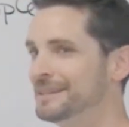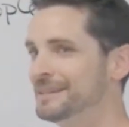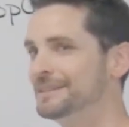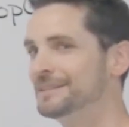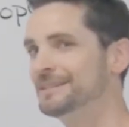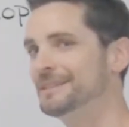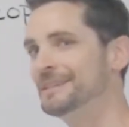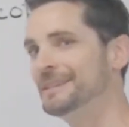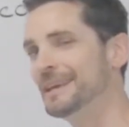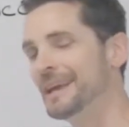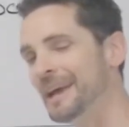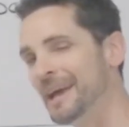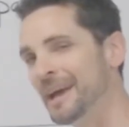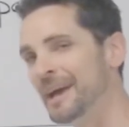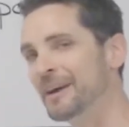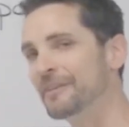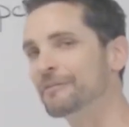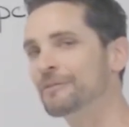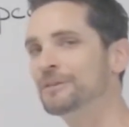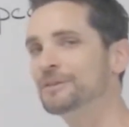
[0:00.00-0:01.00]
is the
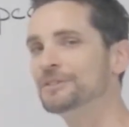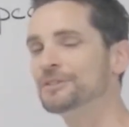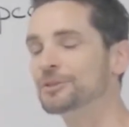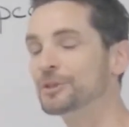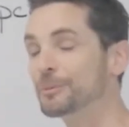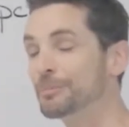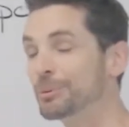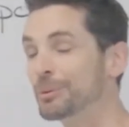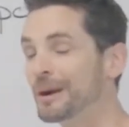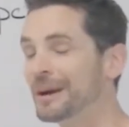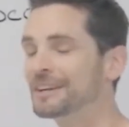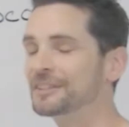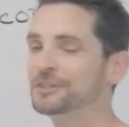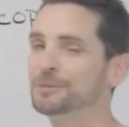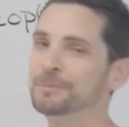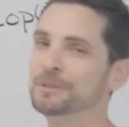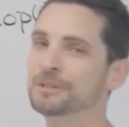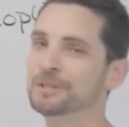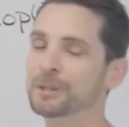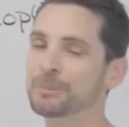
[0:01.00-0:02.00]
average or
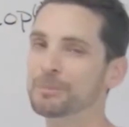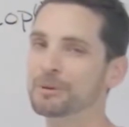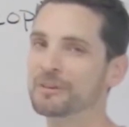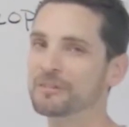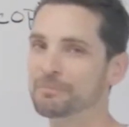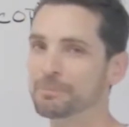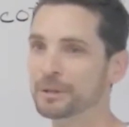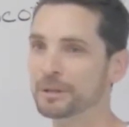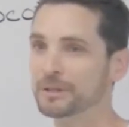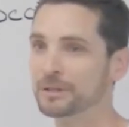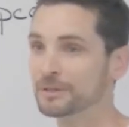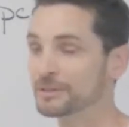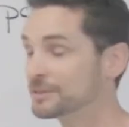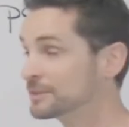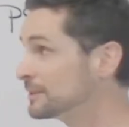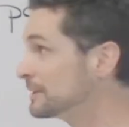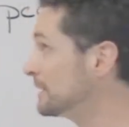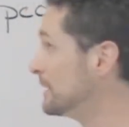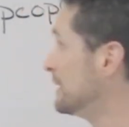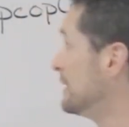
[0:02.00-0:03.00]
approximate number of
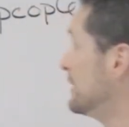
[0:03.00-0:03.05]
births